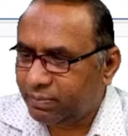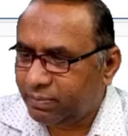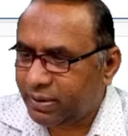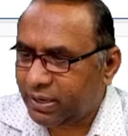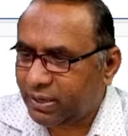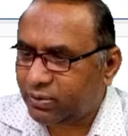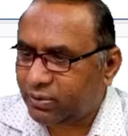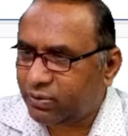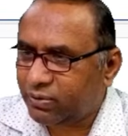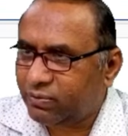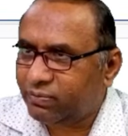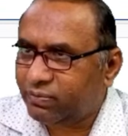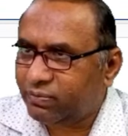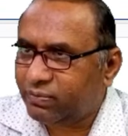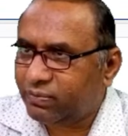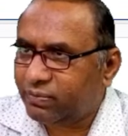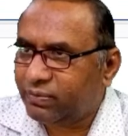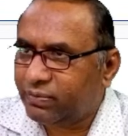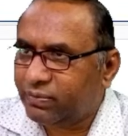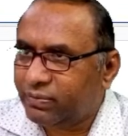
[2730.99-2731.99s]
part of
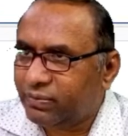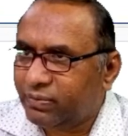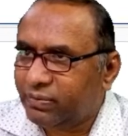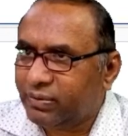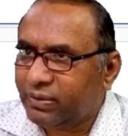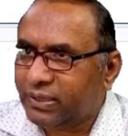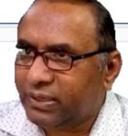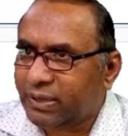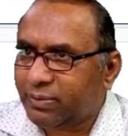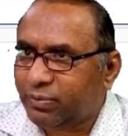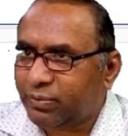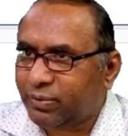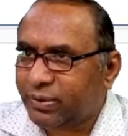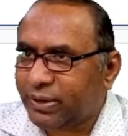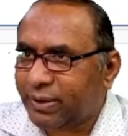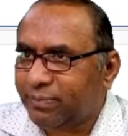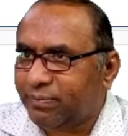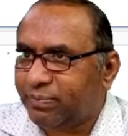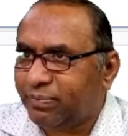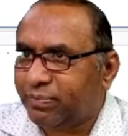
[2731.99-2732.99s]
the
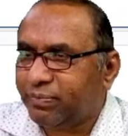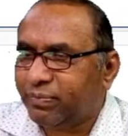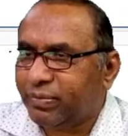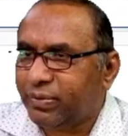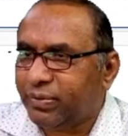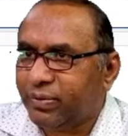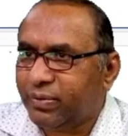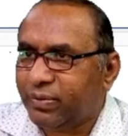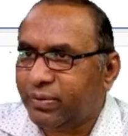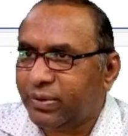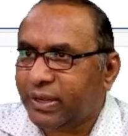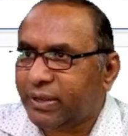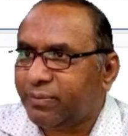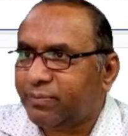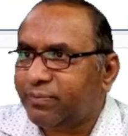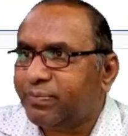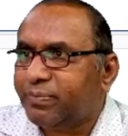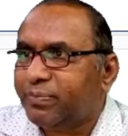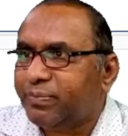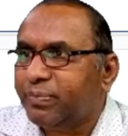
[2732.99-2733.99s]
program. Okay,